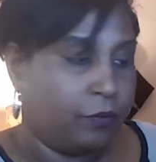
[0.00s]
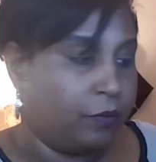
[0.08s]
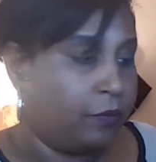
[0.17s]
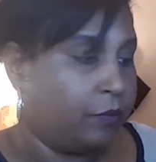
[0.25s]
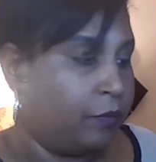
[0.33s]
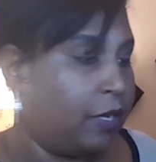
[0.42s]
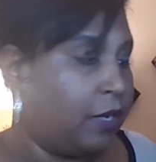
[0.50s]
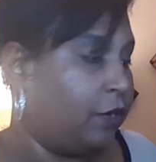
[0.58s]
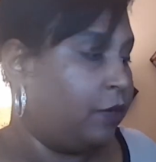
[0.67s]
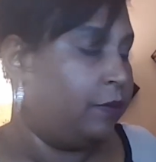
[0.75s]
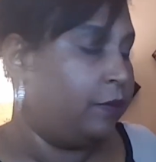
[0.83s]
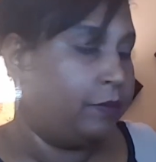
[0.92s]
they
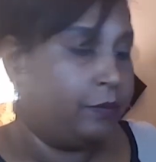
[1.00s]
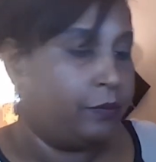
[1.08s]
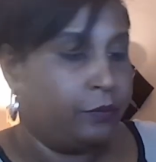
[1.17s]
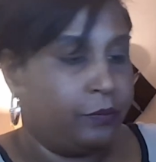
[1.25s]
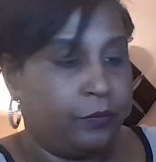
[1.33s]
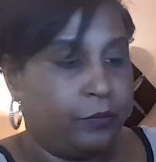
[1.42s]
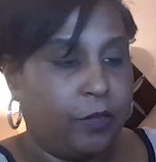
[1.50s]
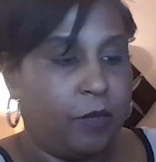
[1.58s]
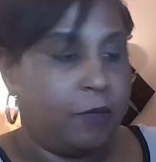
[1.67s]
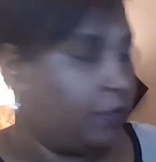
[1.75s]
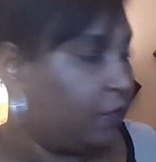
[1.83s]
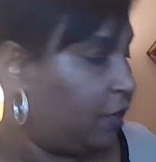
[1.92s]
do let me
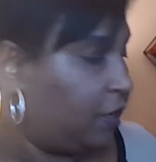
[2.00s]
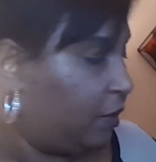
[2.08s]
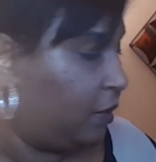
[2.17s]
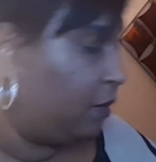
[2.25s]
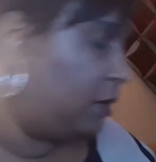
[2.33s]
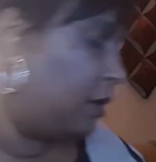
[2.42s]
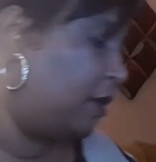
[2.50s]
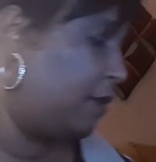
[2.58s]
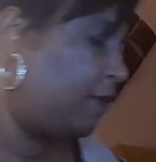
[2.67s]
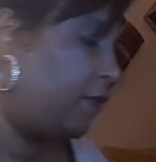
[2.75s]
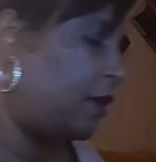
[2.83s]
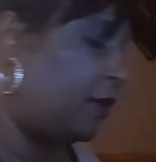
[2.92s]
see if
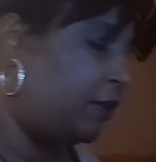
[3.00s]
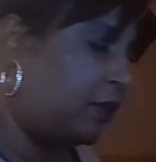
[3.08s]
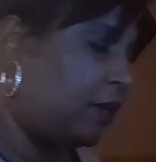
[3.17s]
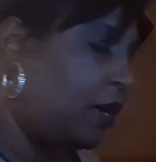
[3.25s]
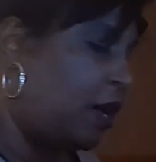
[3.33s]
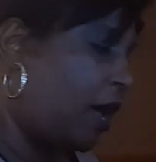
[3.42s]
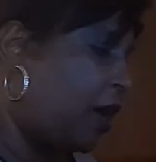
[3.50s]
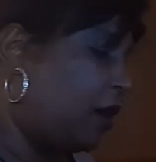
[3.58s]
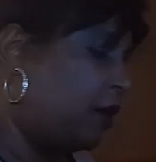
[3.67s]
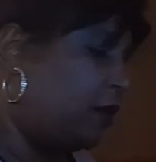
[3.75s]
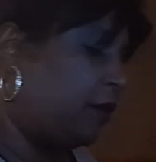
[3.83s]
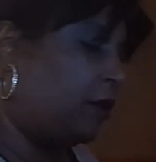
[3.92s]
there's
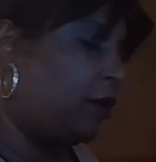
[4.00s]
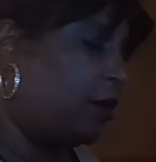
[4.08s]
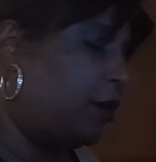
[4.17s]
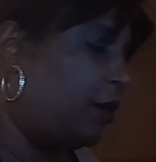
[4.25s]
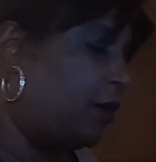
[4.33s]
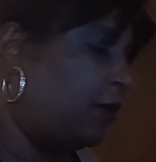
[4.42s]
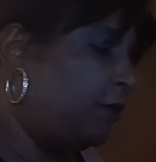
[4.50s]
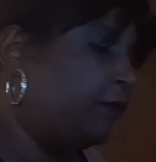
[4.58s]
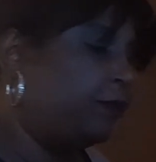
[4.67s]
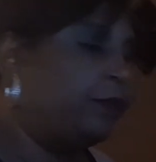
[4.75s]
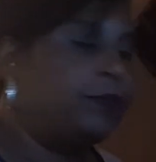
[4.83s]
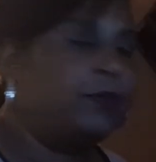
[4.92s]
and look
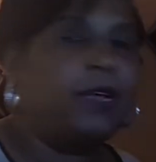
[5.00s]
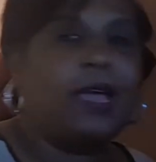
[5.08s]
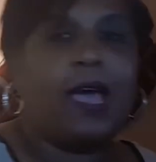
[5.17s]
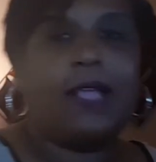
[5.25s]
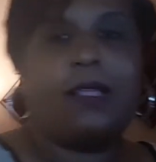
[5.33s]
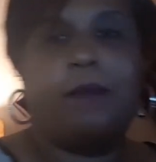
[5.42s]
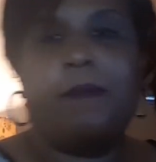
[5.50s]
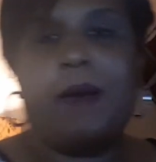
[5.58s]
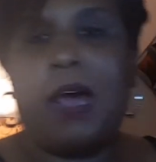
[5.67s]
at the bottom of